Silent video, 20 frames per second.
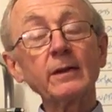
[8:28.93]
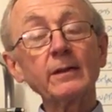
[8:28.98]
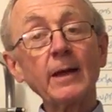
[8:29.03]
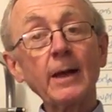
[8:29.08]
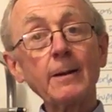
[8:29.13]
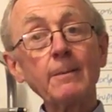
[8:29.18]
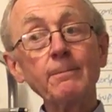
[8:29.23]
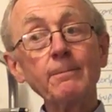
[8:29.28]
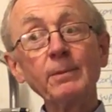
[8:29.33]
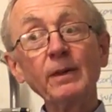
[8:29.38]

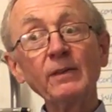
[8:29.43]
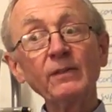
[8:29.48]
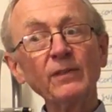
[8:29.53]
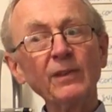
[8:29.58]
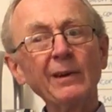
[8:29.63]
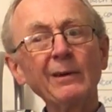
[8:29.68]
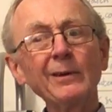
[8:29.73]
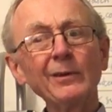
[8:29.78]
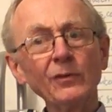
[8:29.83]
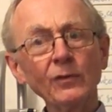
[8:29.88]
that and be
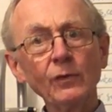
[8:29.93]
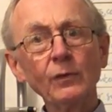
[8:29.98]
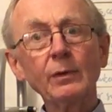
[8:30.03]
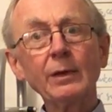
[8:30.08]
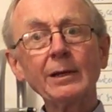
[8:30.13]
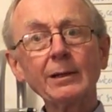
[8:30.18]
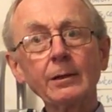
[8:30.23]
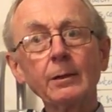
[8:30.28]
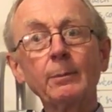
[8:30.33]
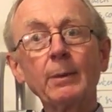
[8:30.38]
very
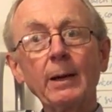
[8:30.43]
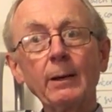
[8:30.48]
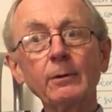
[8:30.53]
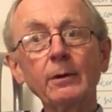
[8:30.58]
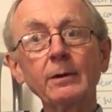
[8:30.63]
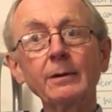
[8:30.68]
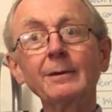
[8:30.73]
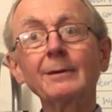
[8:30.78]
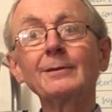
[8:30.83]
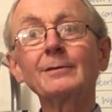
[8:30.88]
strict about
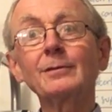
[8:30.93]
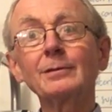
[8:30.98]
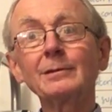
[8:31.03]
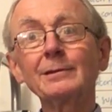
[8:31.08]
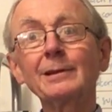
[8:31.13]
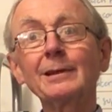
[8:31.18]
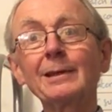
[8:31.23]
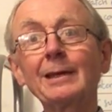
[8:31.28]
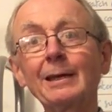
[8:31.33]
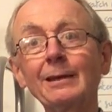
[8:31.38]
it until
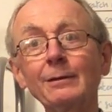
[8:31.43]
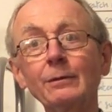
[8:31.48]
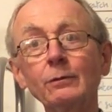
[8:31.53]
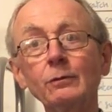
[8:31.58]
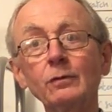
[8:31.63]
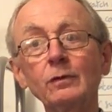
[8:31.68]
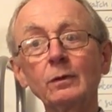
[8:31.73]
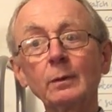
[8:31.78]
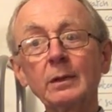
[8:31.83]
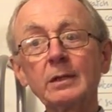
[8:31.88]
they get
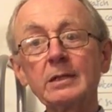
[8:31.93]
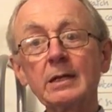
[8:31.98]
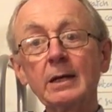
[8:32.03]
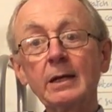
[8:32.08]
used to it.